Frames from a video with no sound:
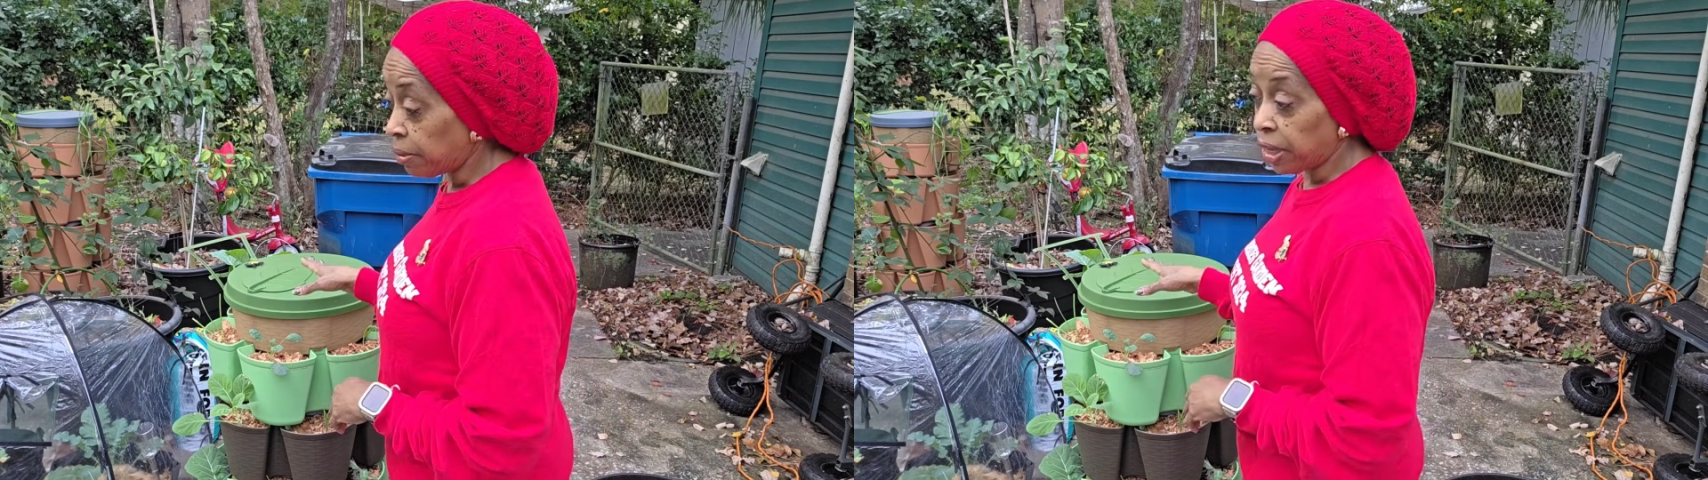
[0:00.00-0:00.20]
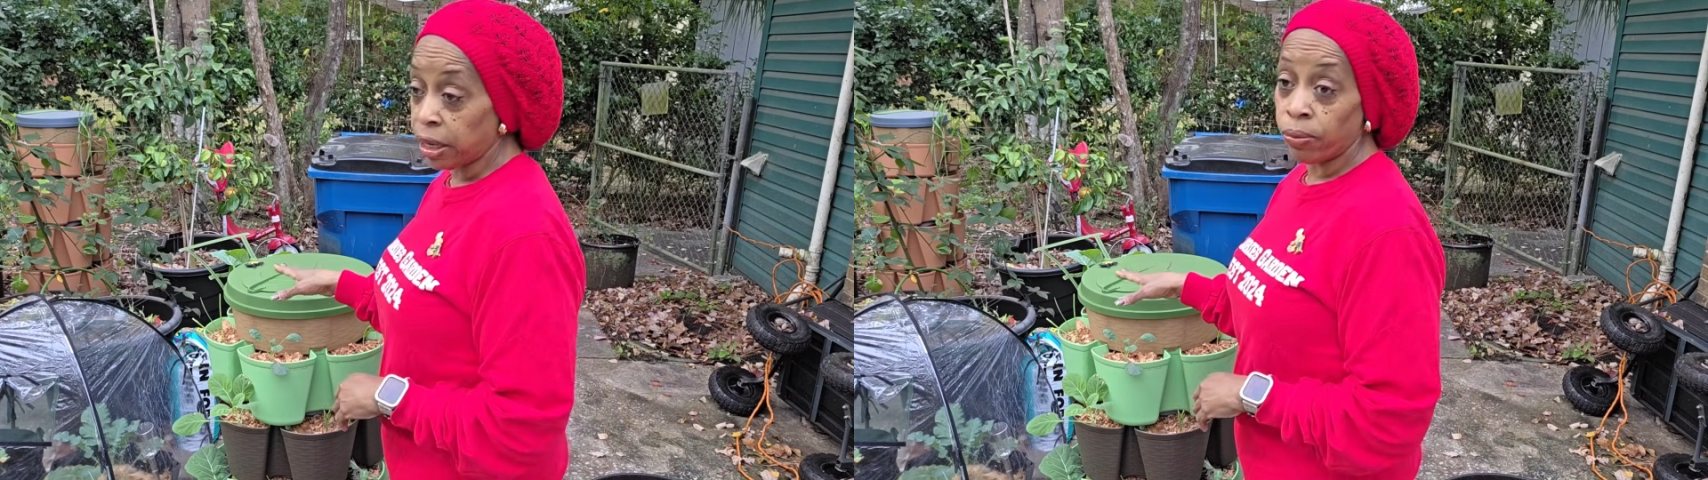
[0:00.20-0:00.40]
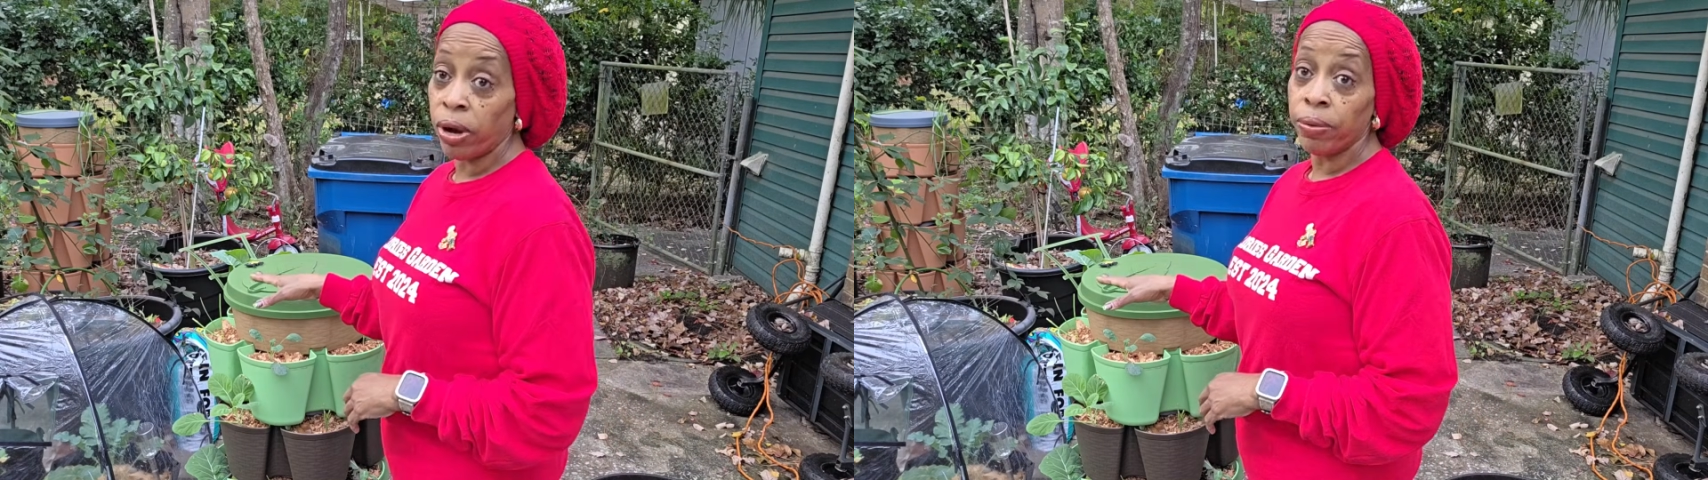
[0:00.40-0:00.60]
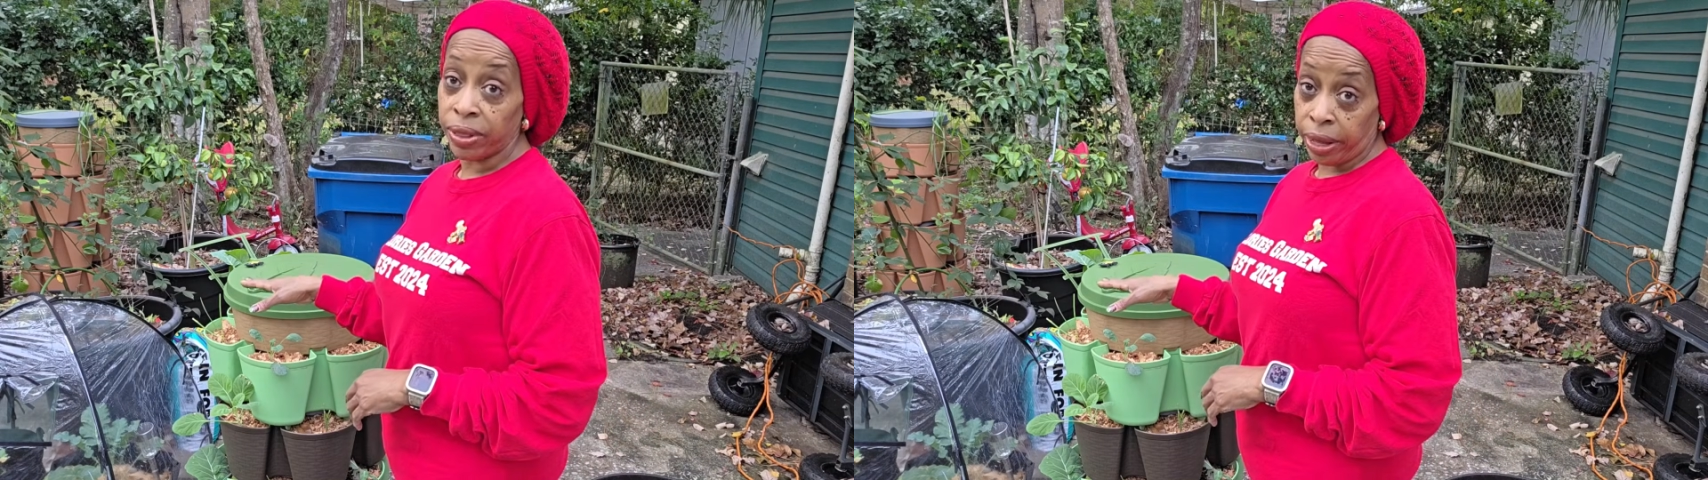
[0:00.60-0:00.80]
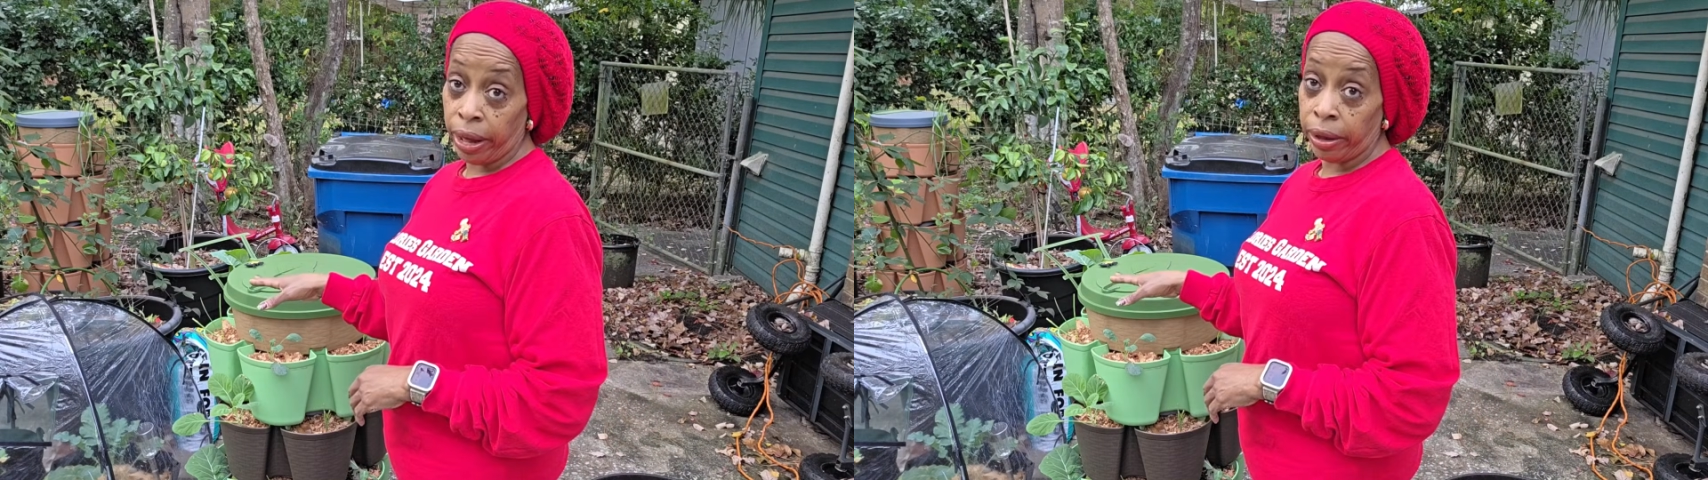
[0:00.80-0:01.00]
able to get away
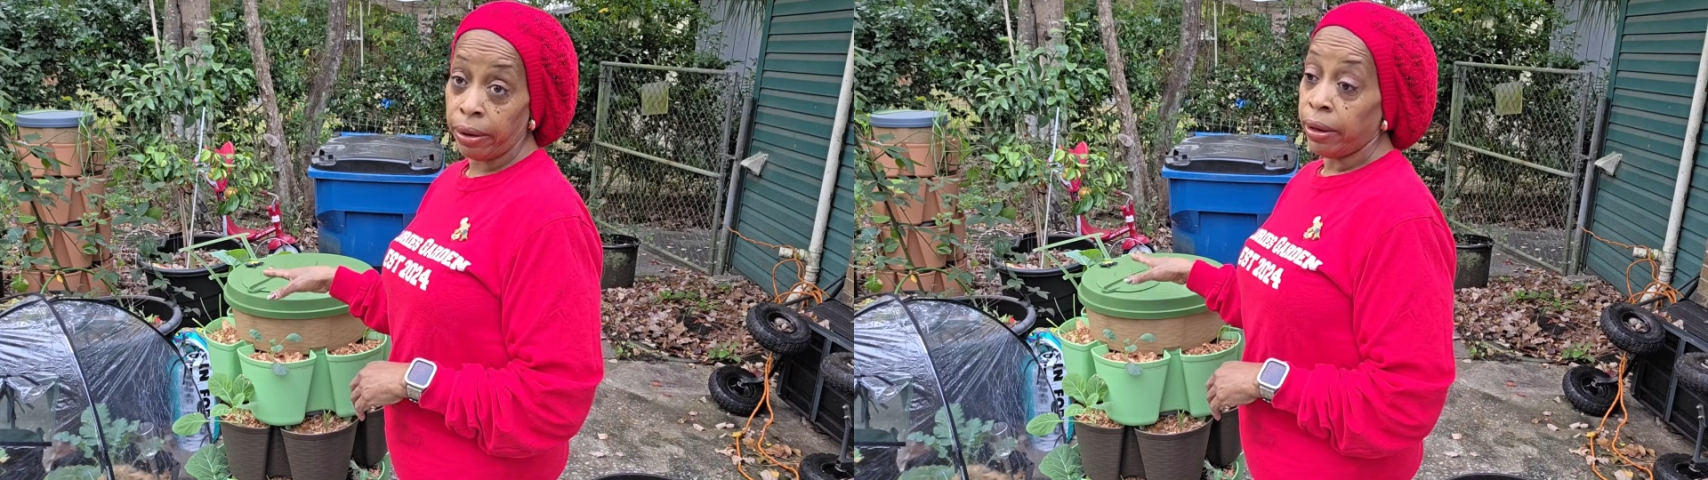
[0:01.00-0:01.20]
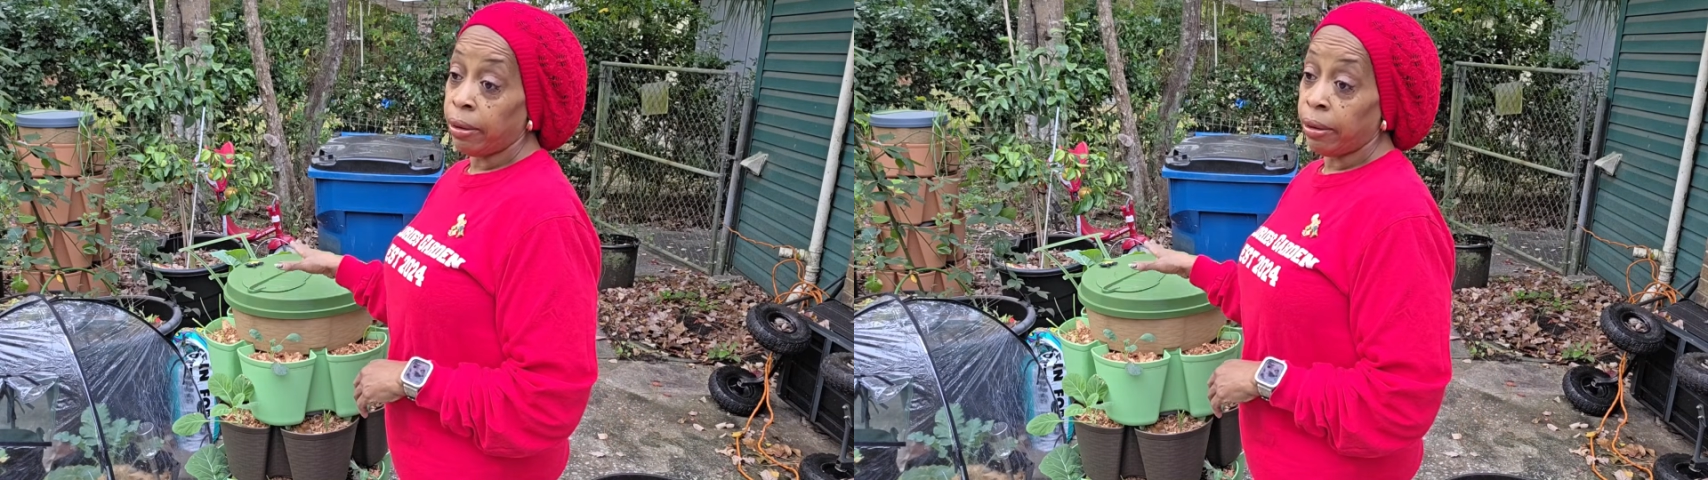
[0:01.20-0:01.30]
with that